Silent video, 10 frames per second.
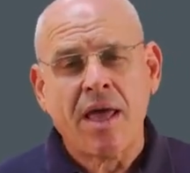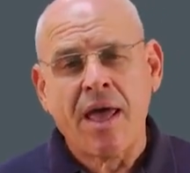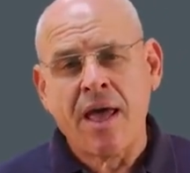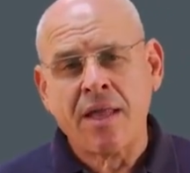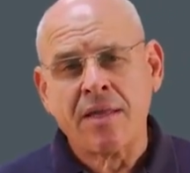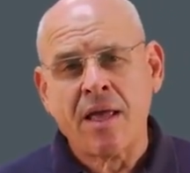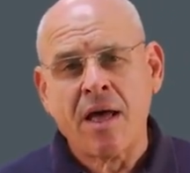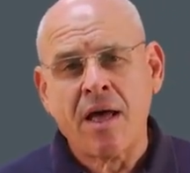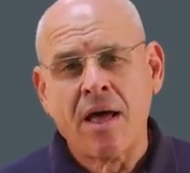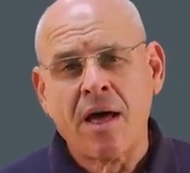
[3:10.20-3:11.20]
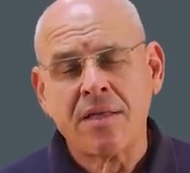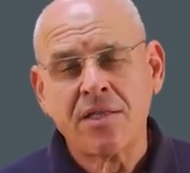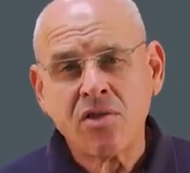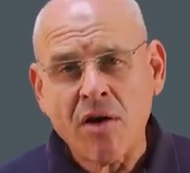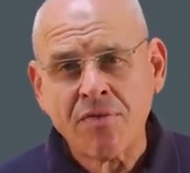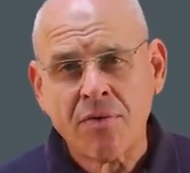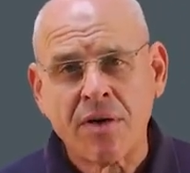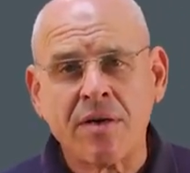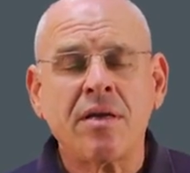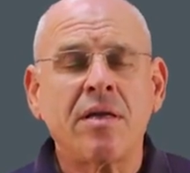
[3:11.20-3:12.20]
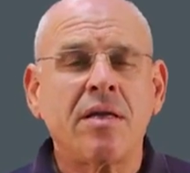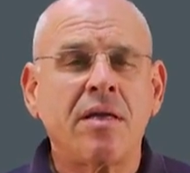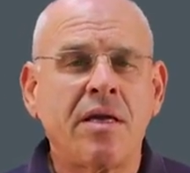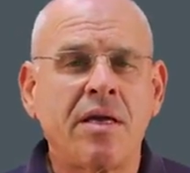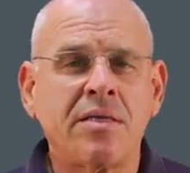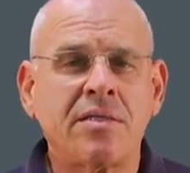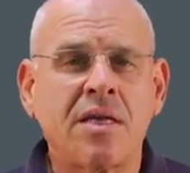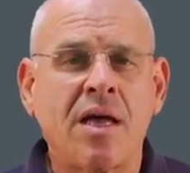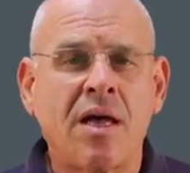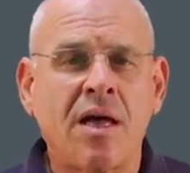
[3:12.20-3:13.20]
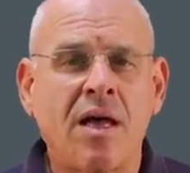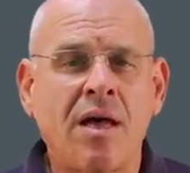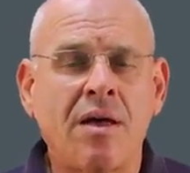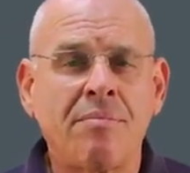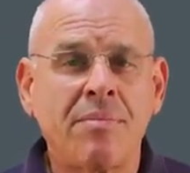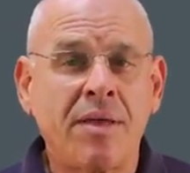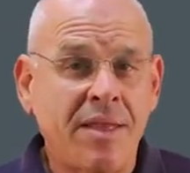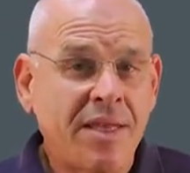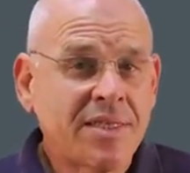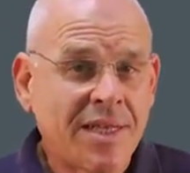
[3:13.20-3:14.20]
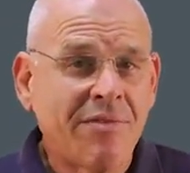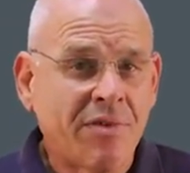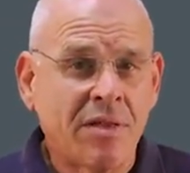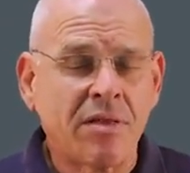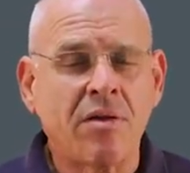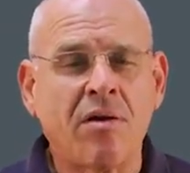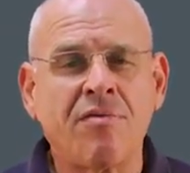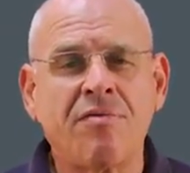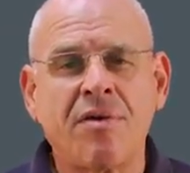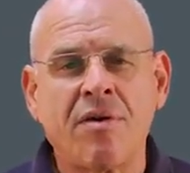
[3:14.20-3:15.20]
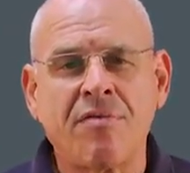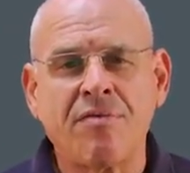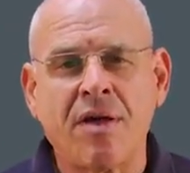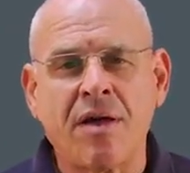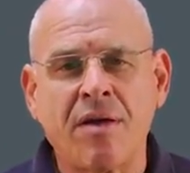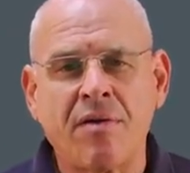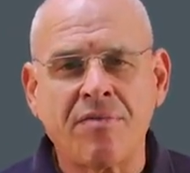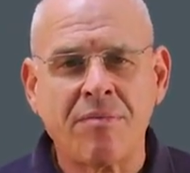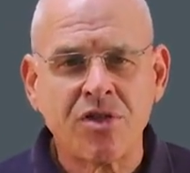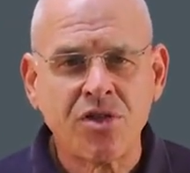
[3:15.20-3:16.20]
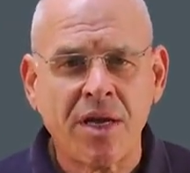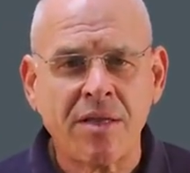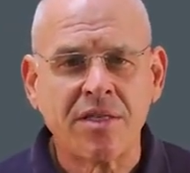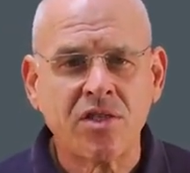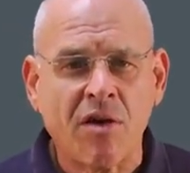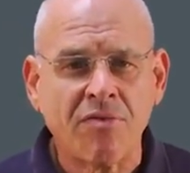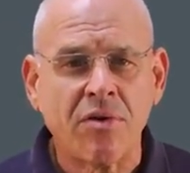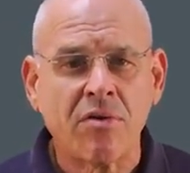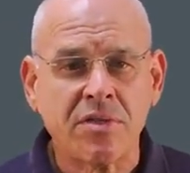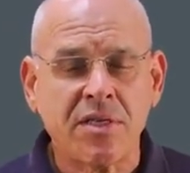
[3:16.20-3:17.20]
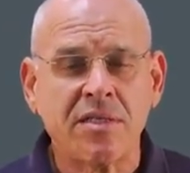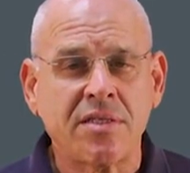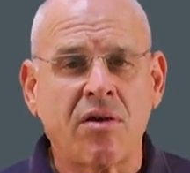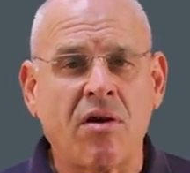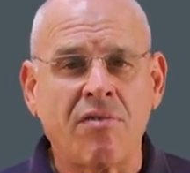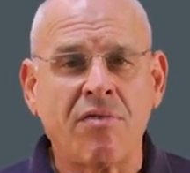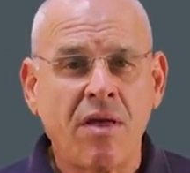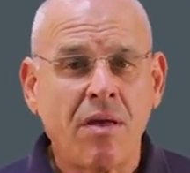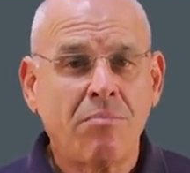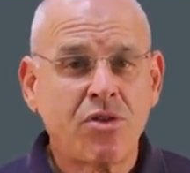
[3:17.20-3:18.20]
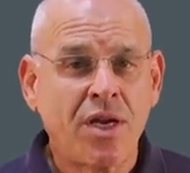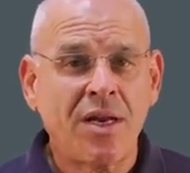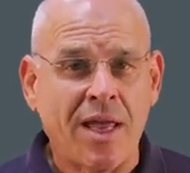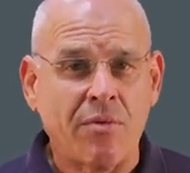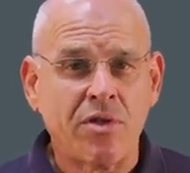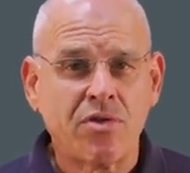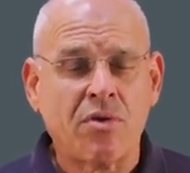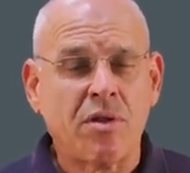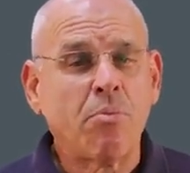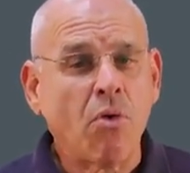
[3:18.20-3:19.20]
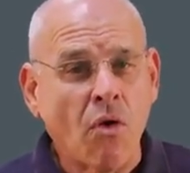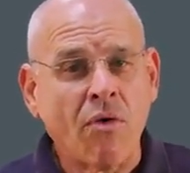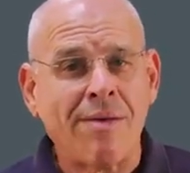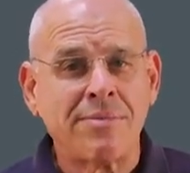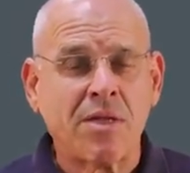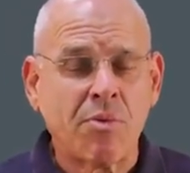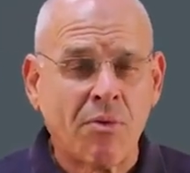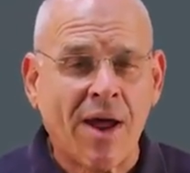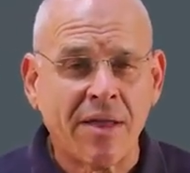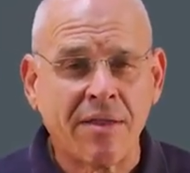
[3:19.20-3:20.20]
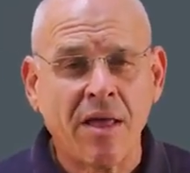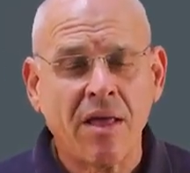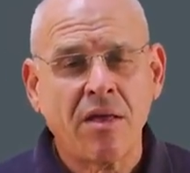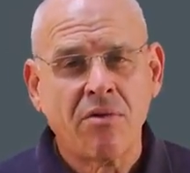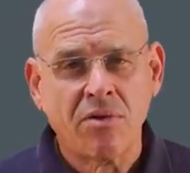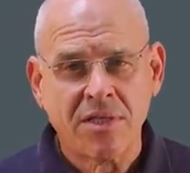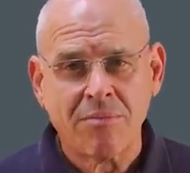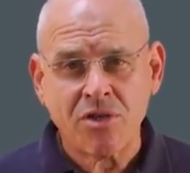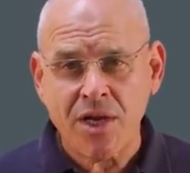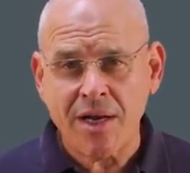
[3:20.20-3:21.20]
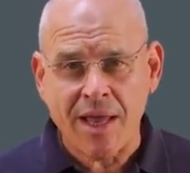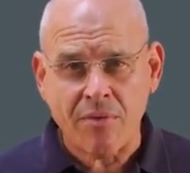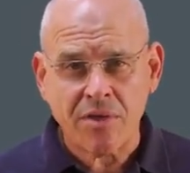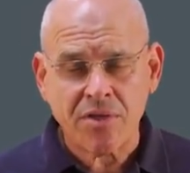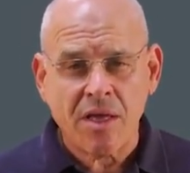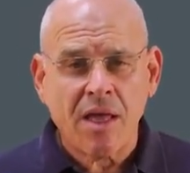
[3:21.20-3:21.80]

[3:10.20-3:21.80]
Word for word: And the software is in this level of, of, uh, of, the machine, the software consists of machine language or the programs that we write using machine language.